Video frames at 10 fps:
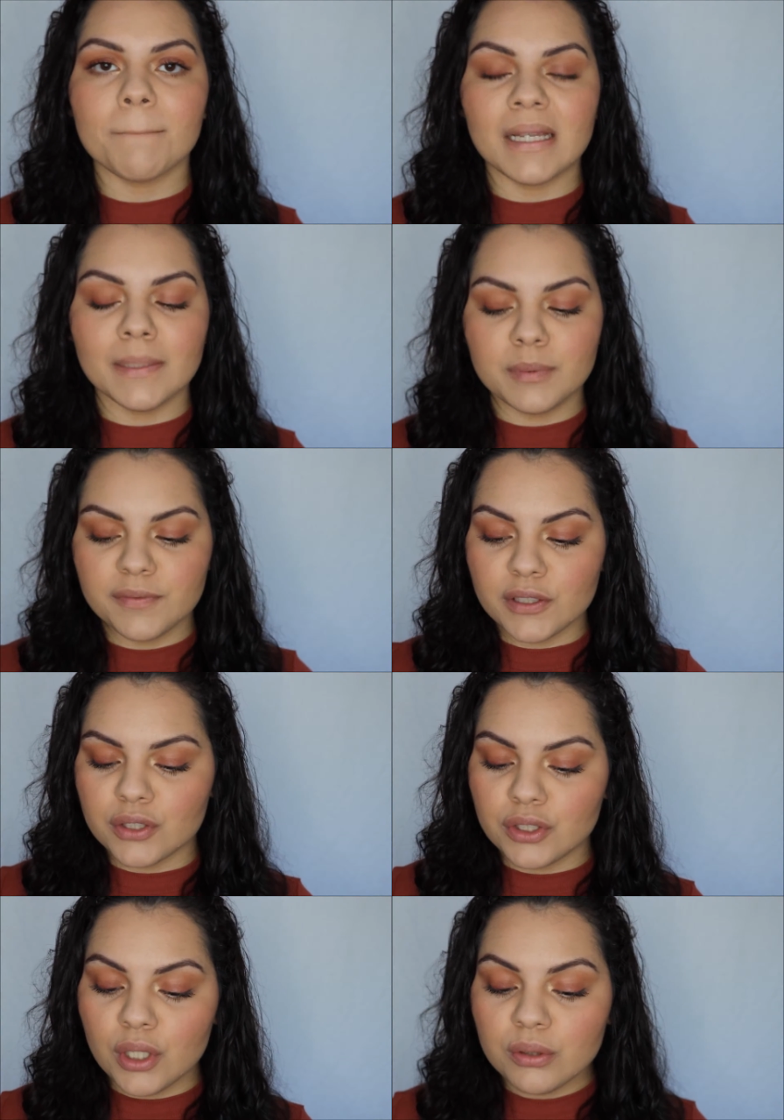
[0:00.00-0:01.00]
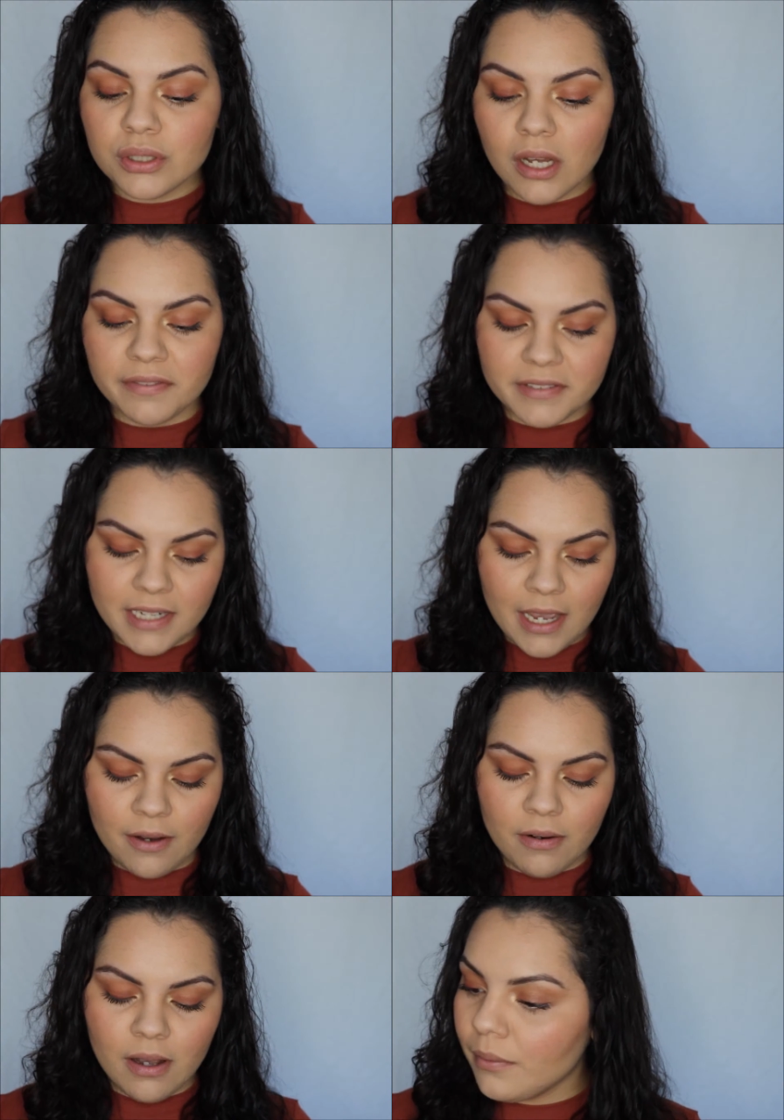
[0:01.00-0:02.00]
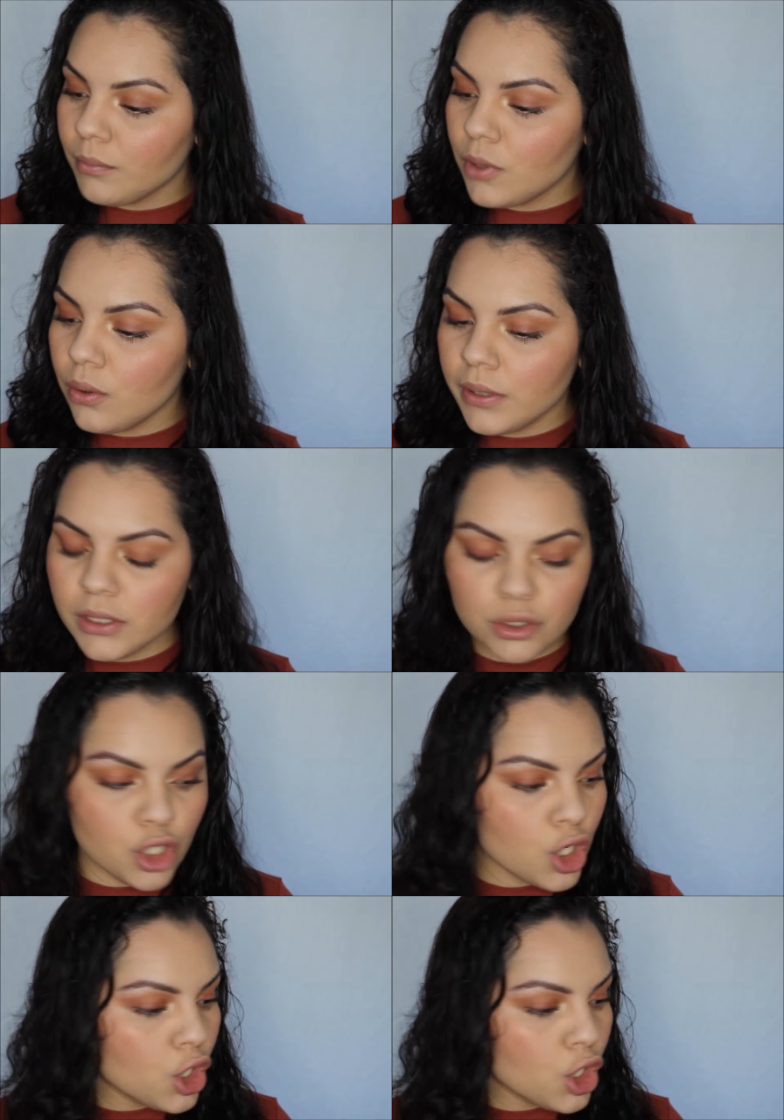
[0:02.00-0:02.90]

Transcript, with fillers: My lips feel so soft now. I'm going to...